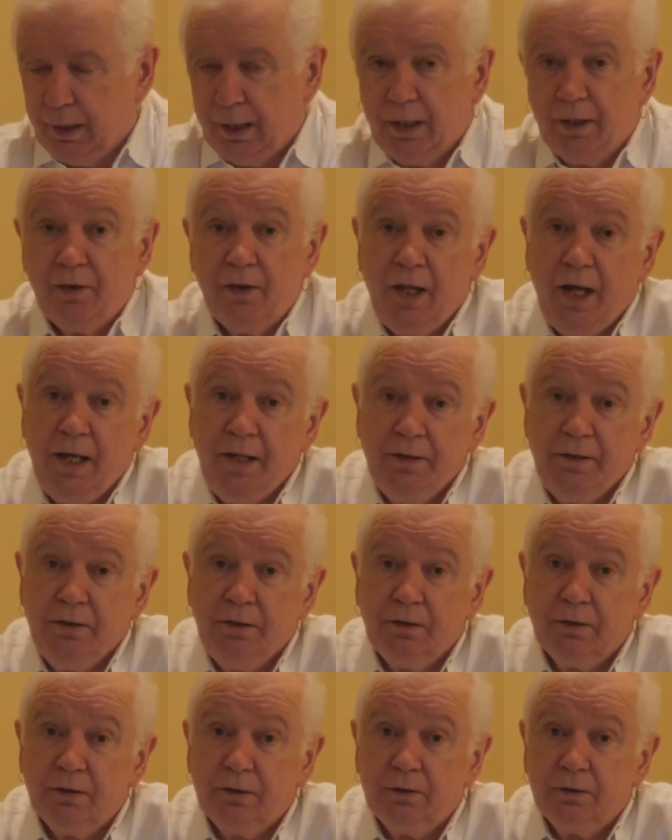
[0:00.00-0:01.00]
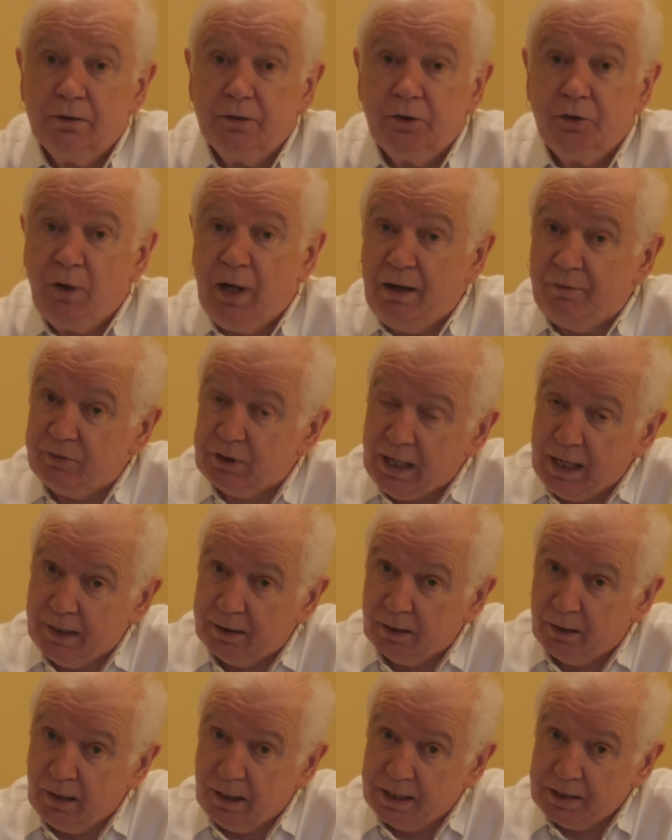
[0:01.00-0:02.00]
Then you have to
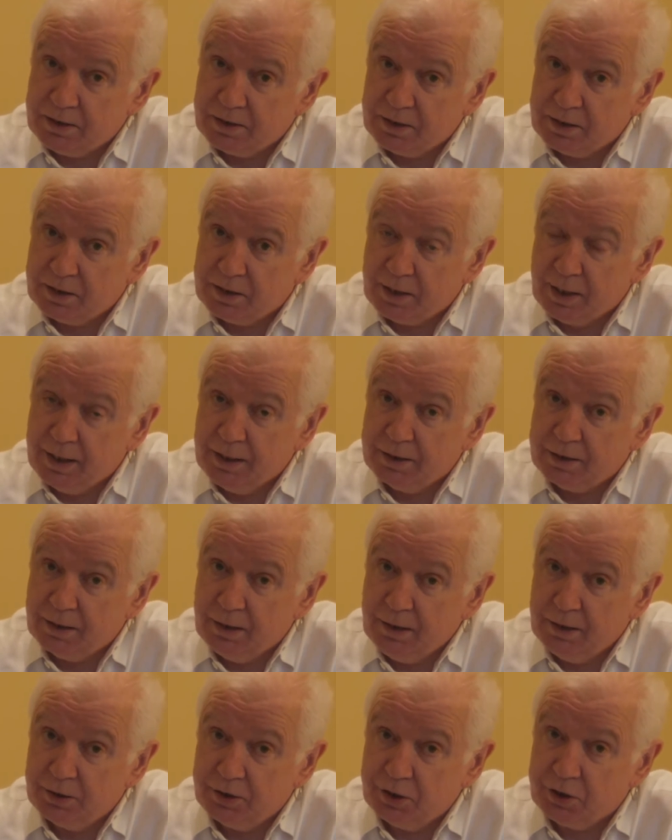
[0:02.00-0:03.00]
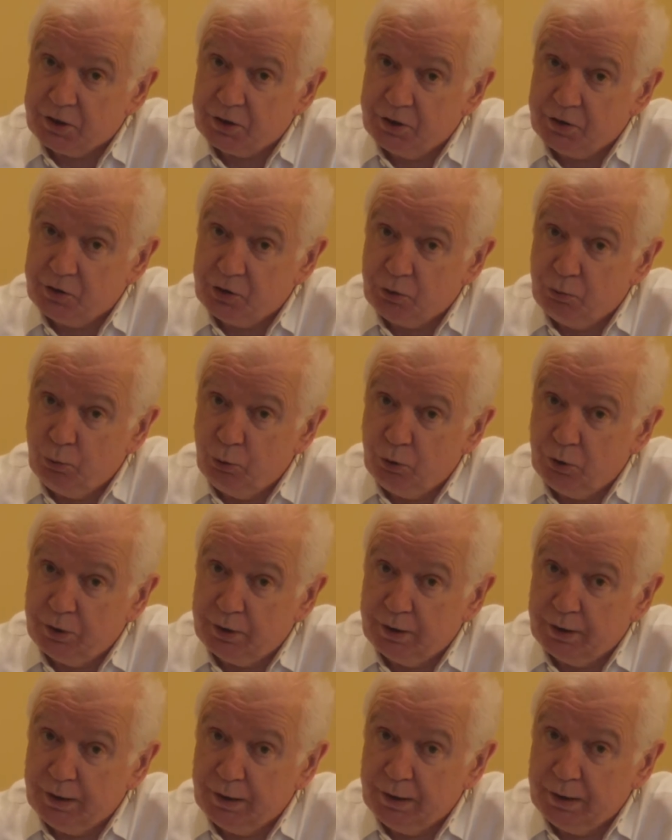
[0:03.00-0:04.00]
analyze this data just as you would
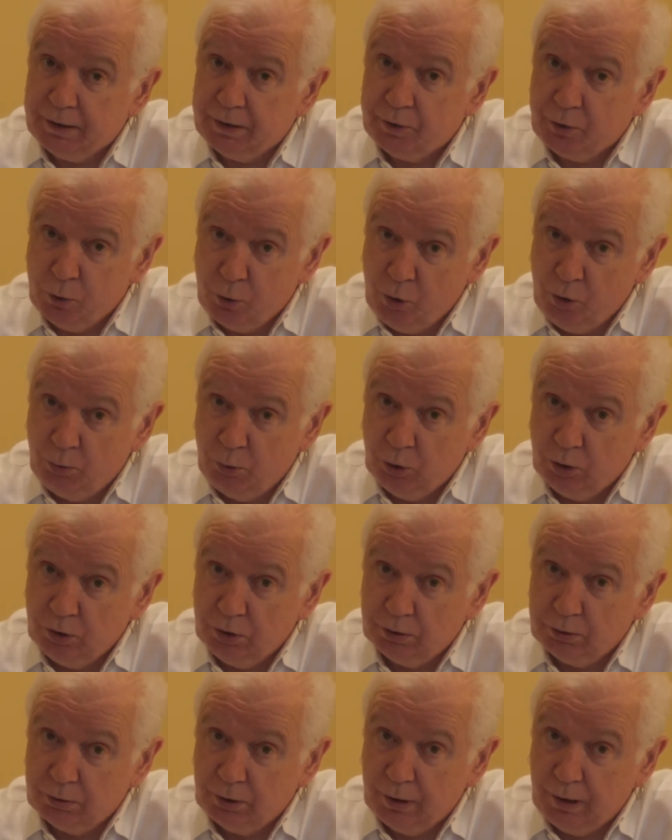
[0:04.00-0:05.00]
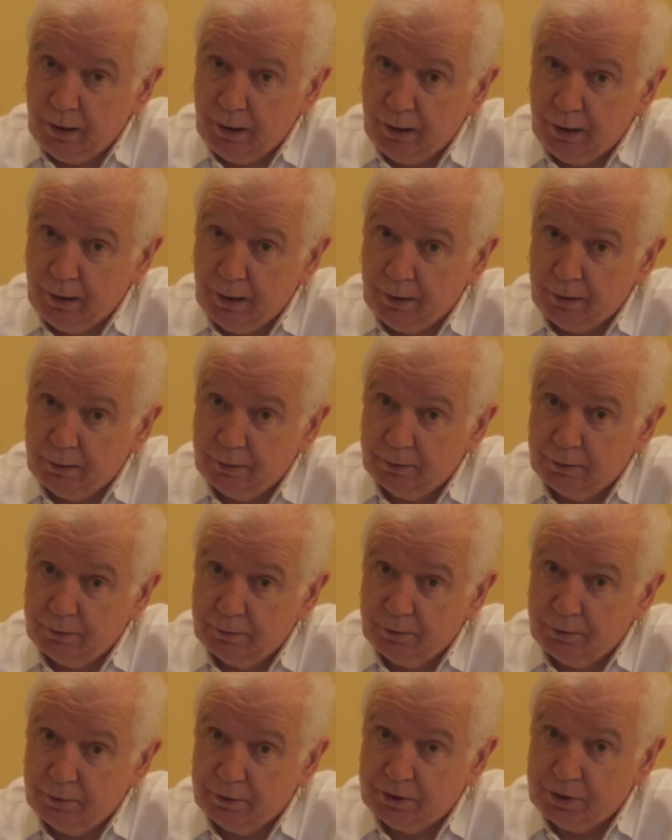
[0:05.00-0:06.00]
in a normal
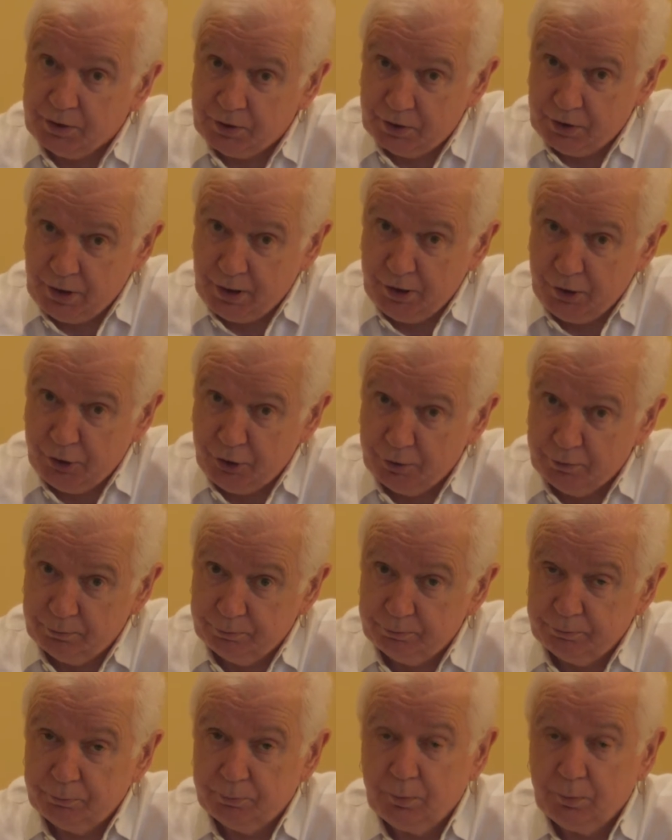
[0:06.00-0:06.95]
dissertation.